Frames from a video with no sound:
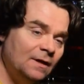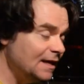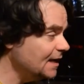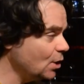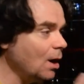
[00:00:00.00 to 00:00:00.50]

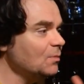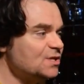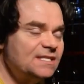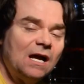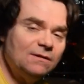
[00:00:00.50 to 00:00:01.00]
It almost
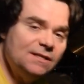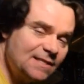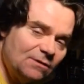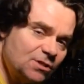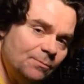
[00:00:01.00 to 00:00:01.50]
sounds, it
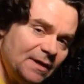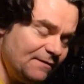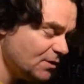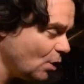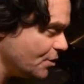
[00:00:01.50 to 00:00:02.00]
sounds complete,
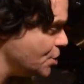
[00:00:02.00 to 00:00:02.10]
even though the